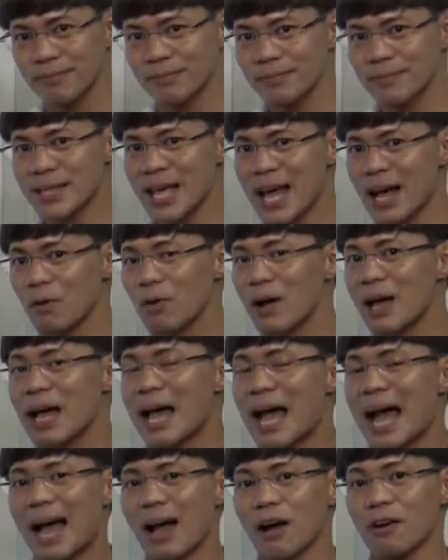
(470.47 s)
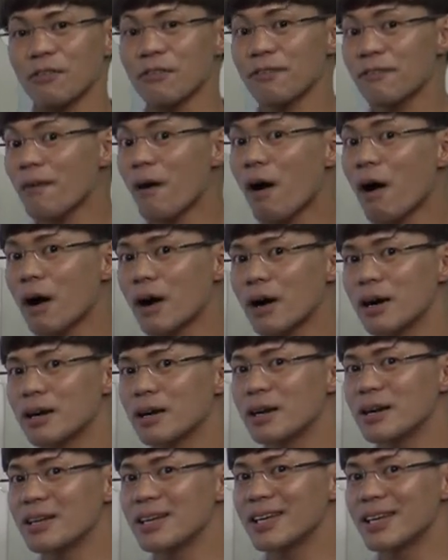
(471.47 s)
Now, how
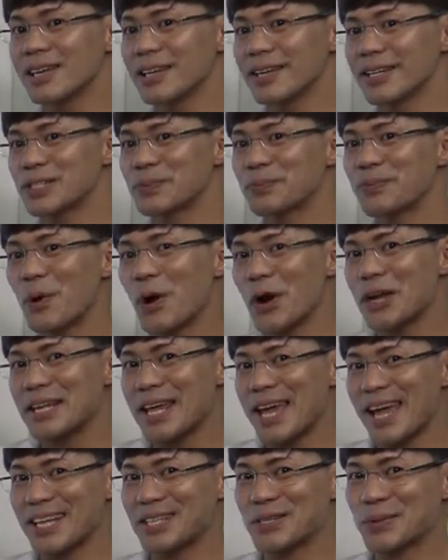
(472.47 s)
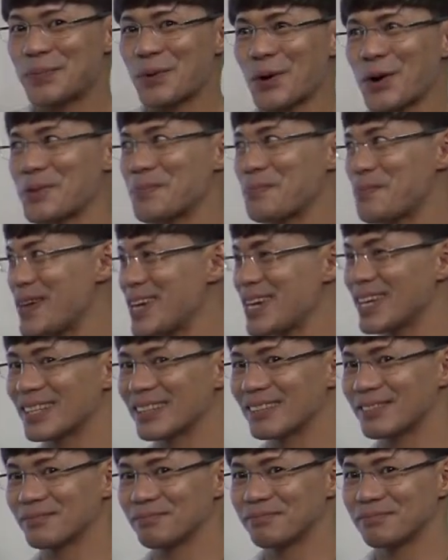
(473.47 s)
far is point A to point B?
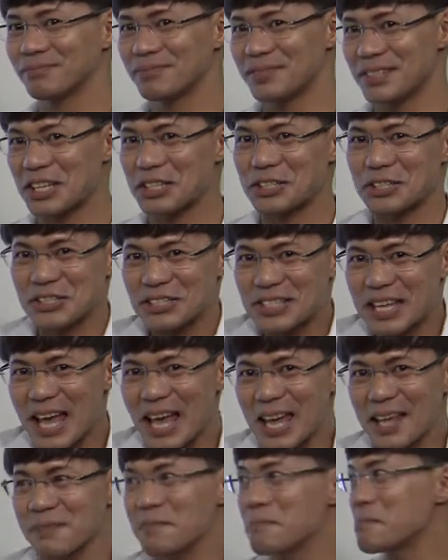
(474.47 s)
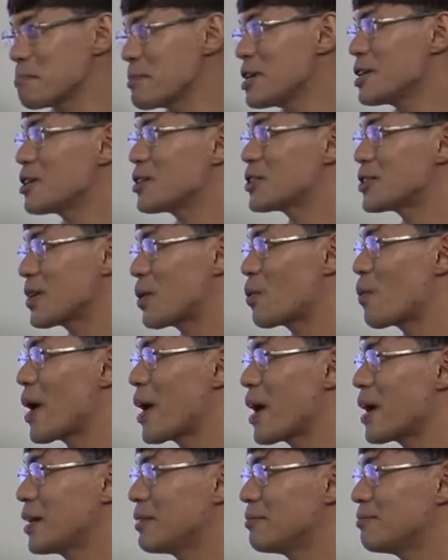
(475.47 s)
It's 10 meters
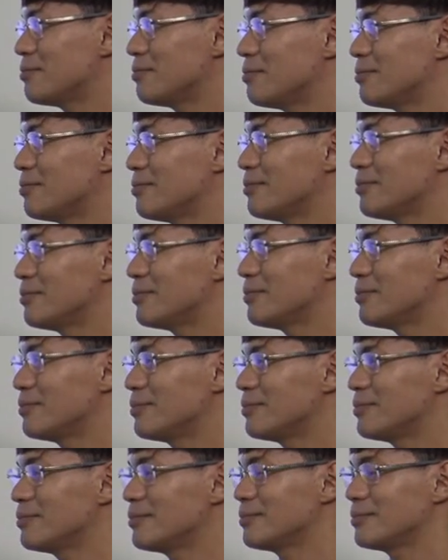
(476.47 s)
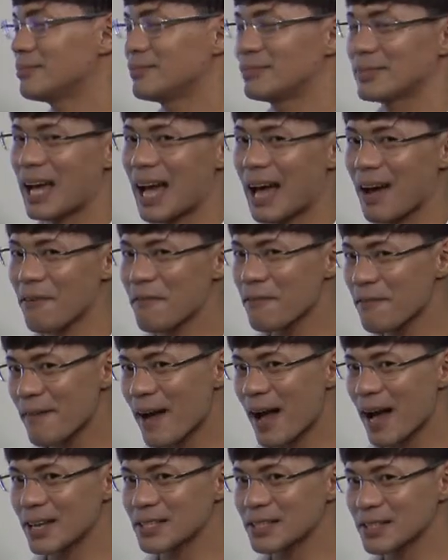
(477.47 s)
away. How
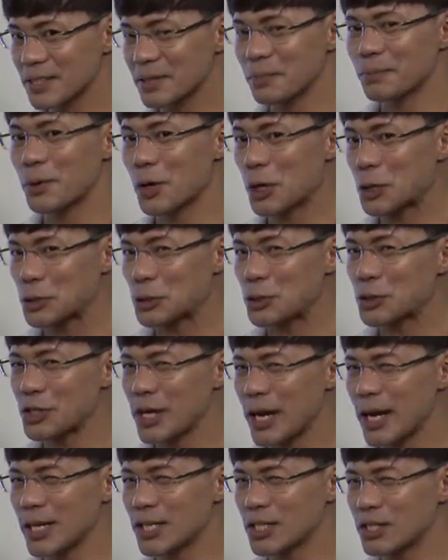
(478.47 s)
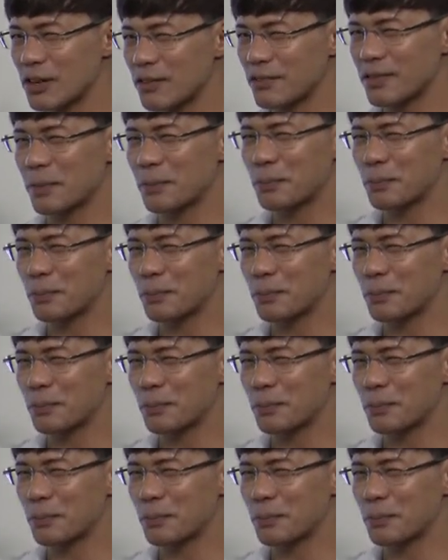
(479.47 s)
fast did the person change from